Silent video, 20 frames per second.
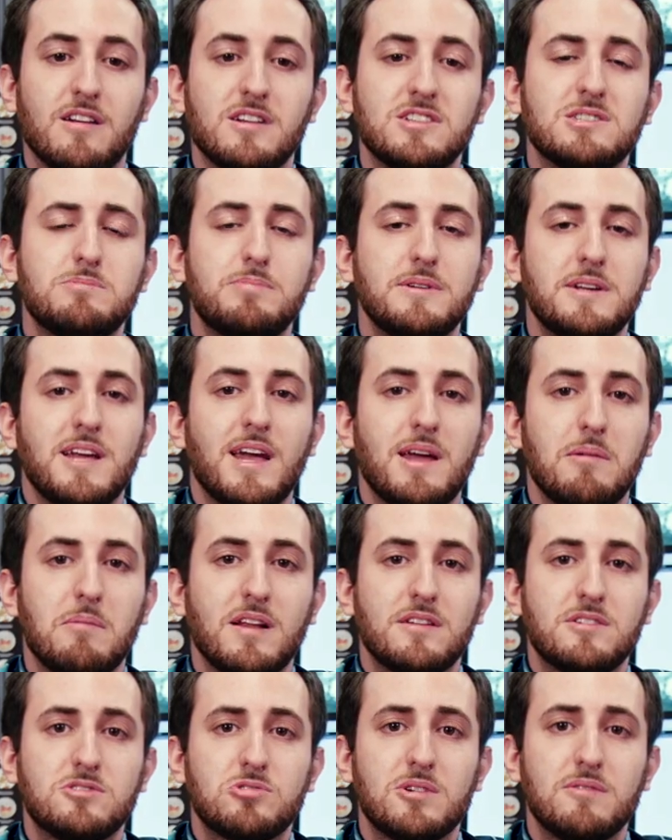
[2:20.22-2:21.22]
And it just became
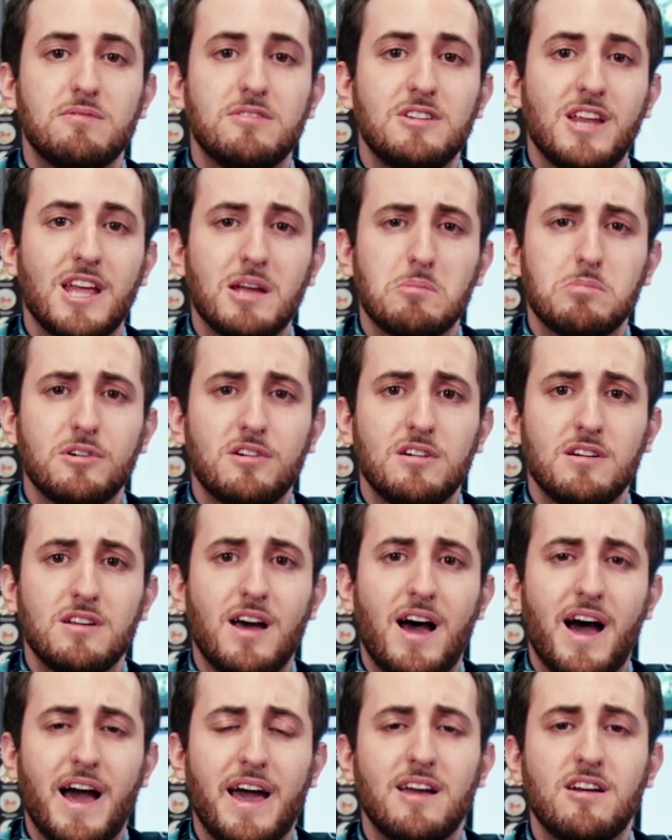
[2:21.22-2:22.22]
a sort of neighborhood
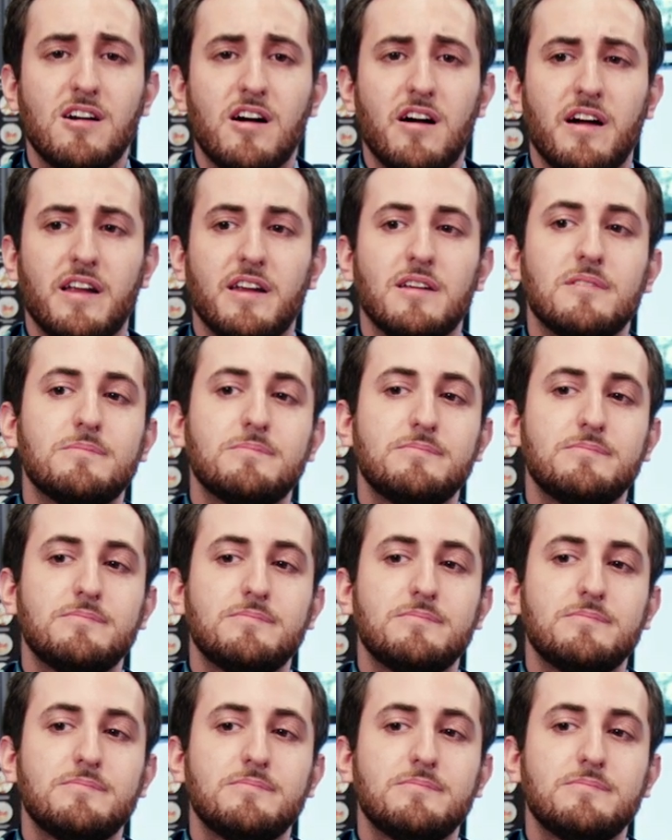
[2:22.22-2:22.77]
icon.